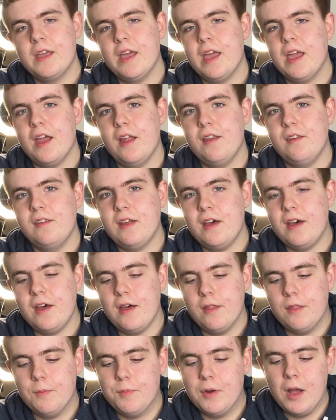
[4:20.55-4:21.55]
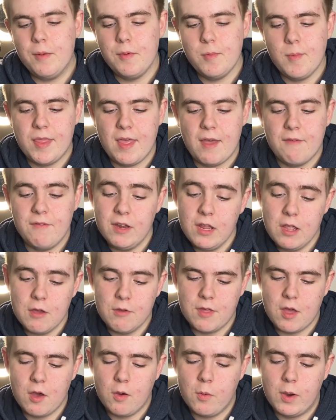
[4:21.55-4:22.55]
And uh, the problem with that video,
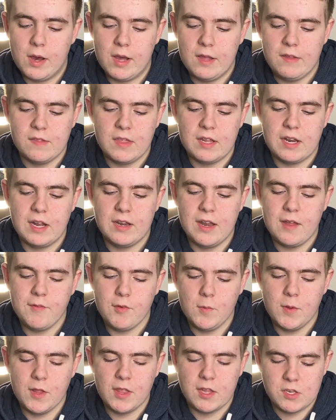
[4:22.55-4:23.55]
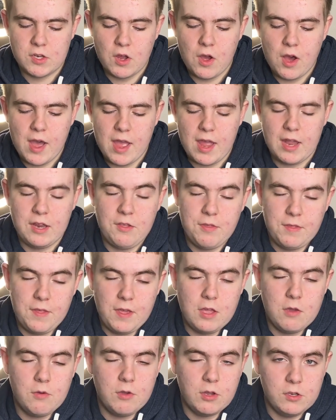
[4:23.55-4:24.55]
though, was that I never really taught
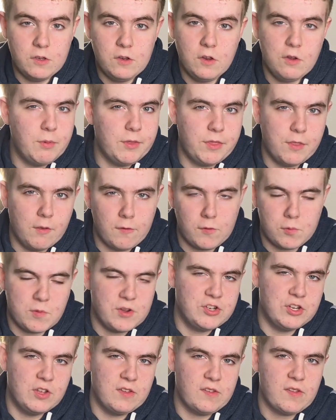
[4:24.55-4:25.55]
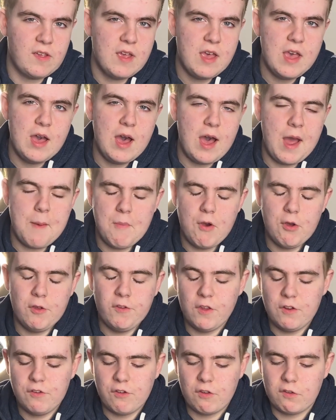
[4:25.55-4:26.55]
anything you could do with those switches. I
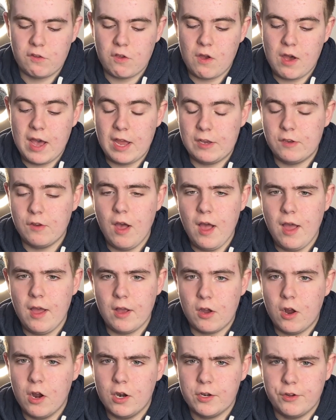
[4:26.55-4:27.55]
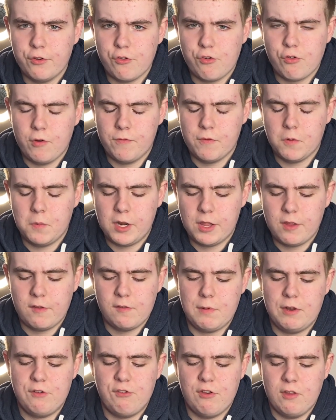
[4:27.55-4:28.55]
mostly just taught, I taught a card control for one of the
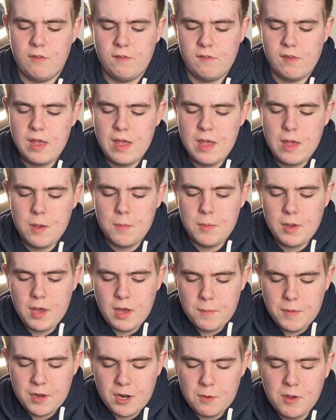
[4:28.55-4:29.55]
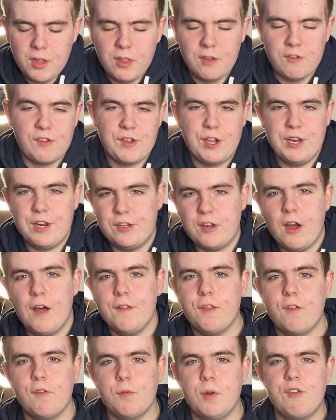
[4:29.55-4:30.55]
switches, uh, but I really just kind of
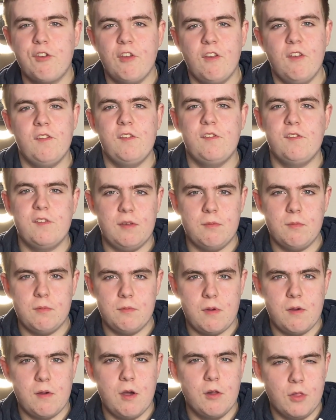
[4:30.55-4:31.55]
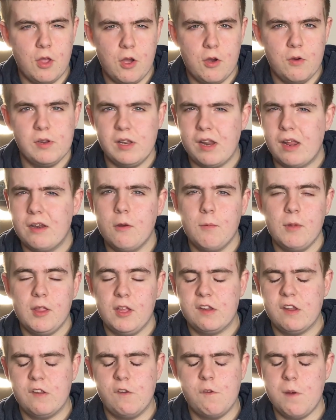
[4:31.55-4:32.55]
taught the switches alone, and I didn't
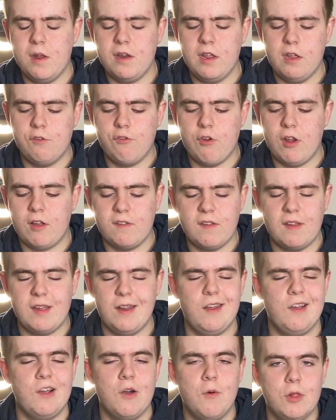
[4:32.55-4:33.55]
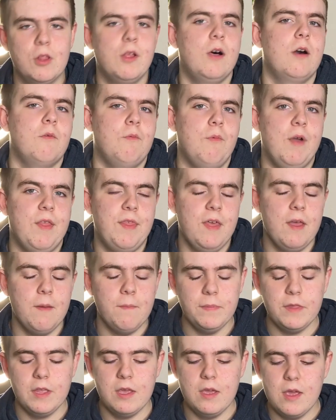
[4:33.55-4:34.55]
really teach you any tricks to kind of go along with
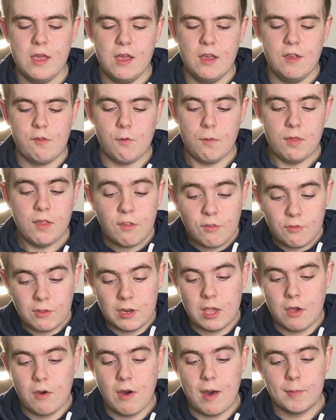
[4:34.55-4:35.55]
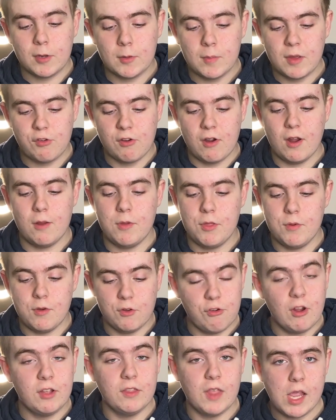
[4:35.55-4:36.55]
them. So in this video, I'm going to be sharing with you a
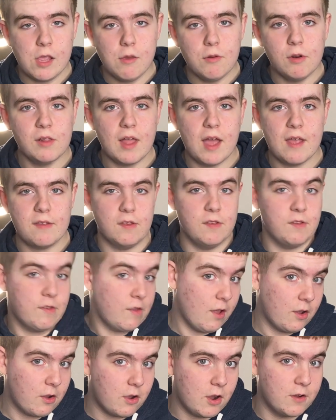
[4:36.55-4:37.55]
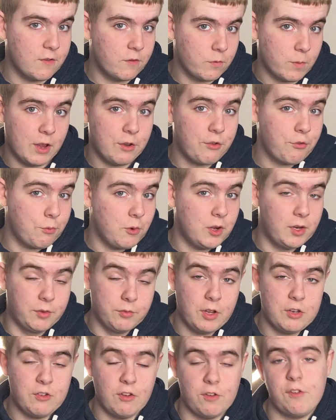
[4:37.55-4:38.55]
trick that utilizes a card switch, one
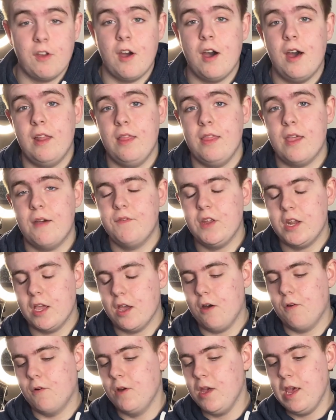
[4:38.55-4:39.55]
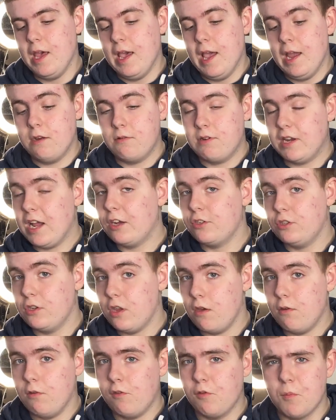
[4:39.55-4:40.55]
of which is taught in that video. And you could
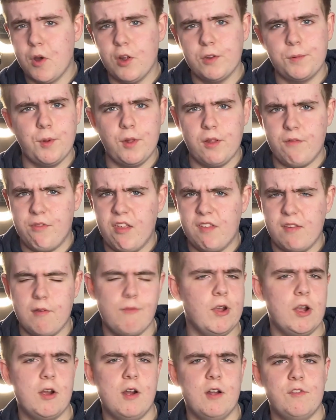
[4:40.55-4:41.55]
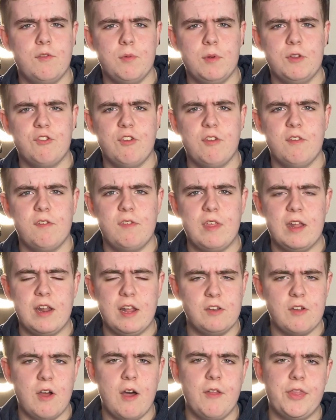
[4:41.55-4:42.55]
actually use multiple of these different card switches that
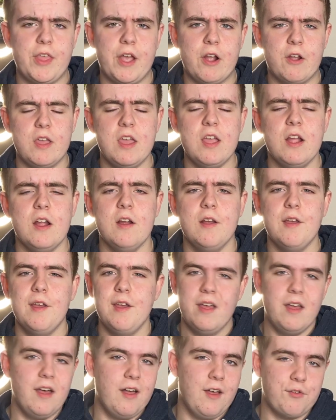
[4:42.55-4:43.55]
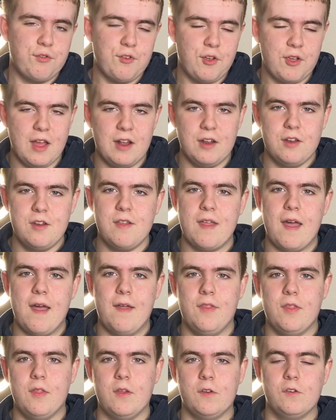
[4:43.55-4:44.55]
I taught there here. I'll show you how to do
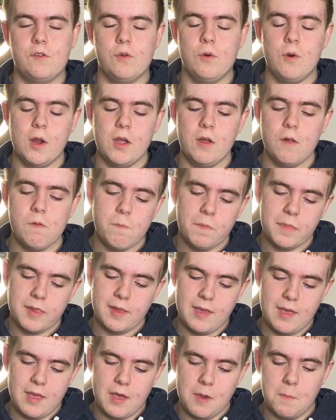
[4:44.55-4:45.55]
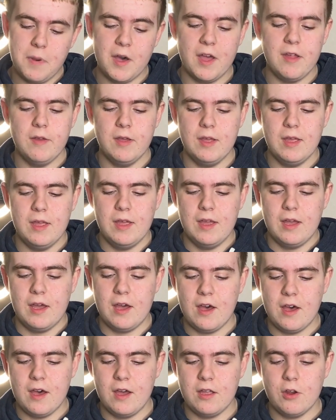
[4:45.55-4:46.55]
that in the tutorial. But
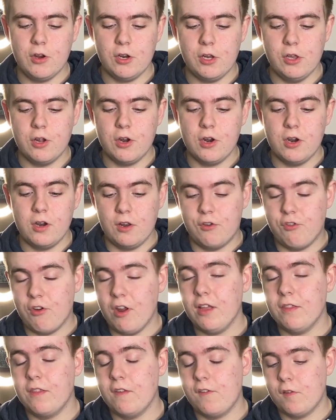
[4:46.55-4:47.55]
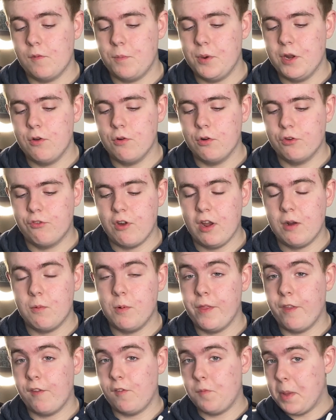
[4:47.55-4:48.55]
uh, you're going to learn a trick. This is a pretty cool trick
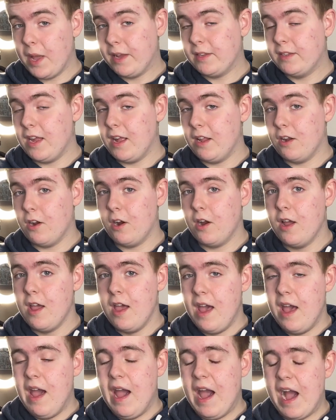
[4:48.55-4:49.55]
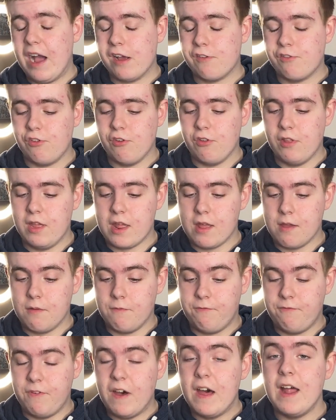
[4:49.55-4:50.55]
where the spectator actually
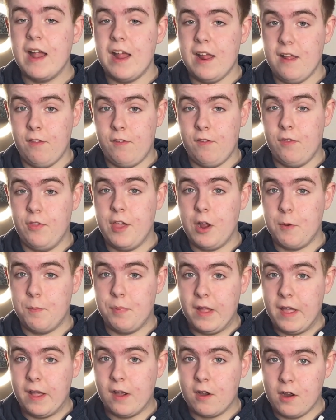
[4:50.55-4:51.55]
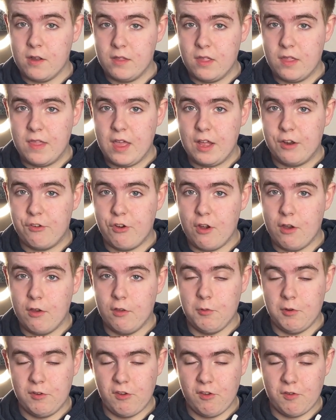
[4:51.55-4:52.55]
finds their playing card that they
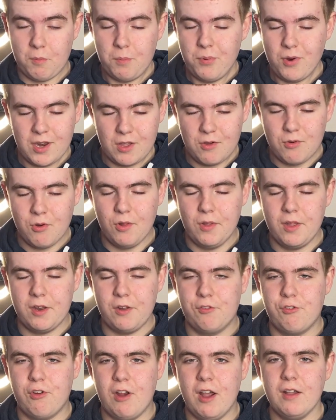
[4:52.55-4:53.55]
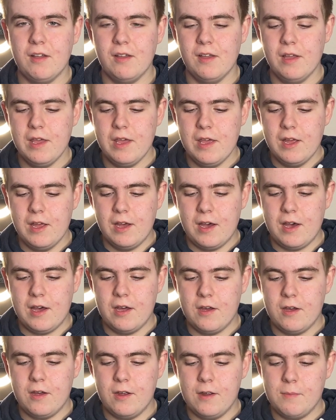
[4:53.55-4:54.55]
chose, which is a pretty cool little trick.
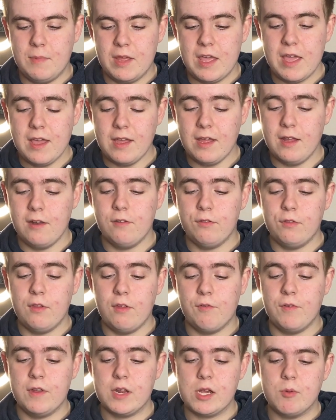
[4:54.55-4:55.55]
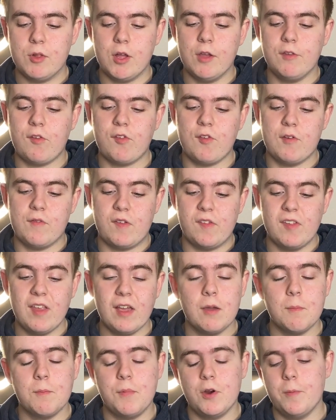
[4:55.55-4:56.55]
Um, and this video will also serve a
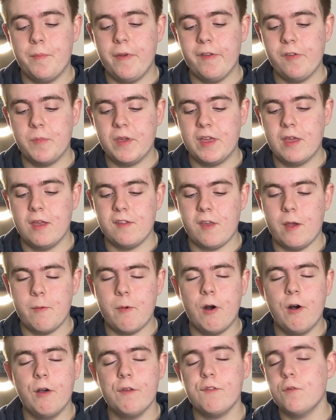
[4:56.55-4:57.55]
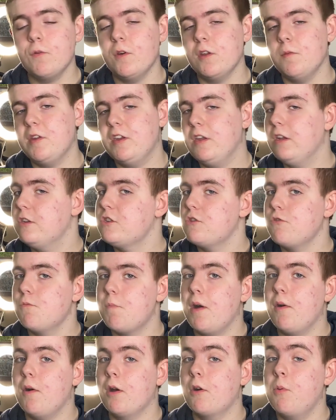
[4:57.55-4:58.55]
second purpose because I'm also going to be teaching you
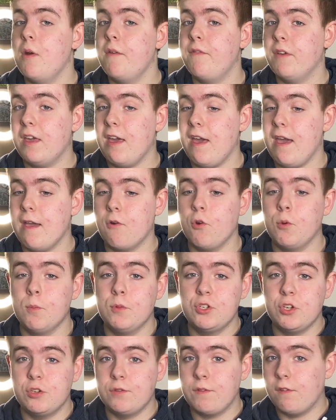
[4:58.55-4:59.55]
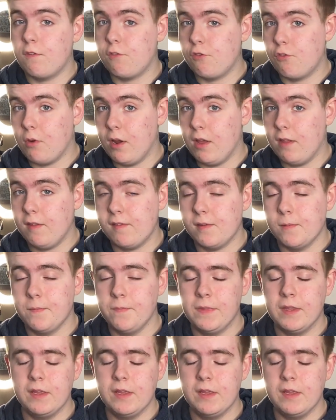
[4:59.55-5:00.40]
about equivoque or magician's choice.